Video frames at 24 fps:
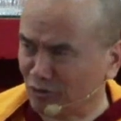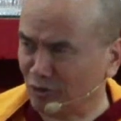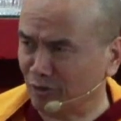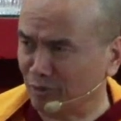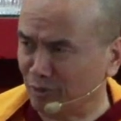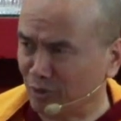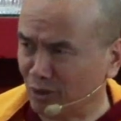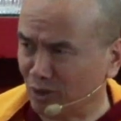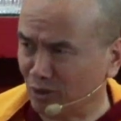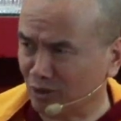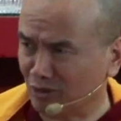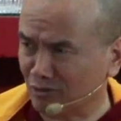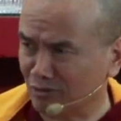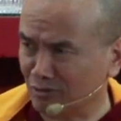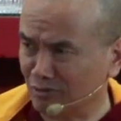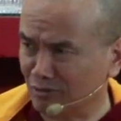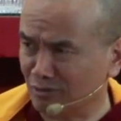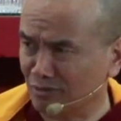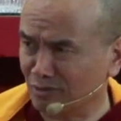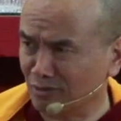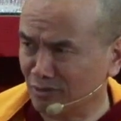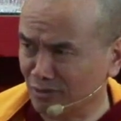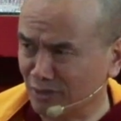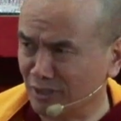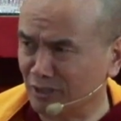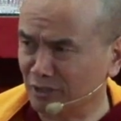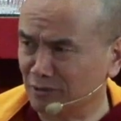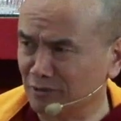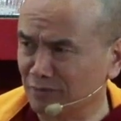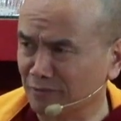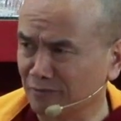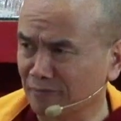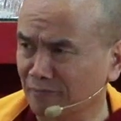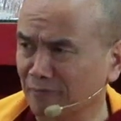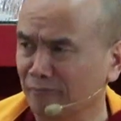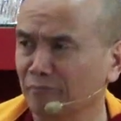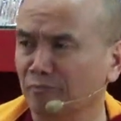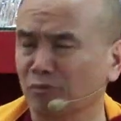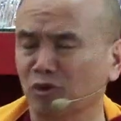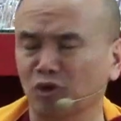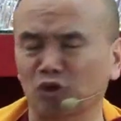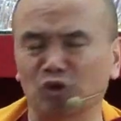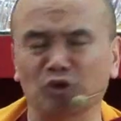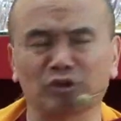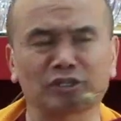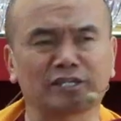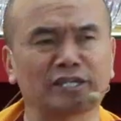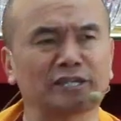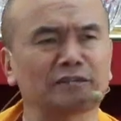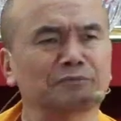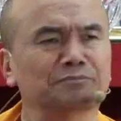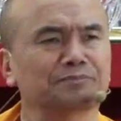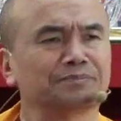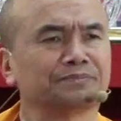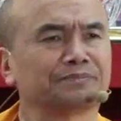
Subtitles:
the book, right? Okay.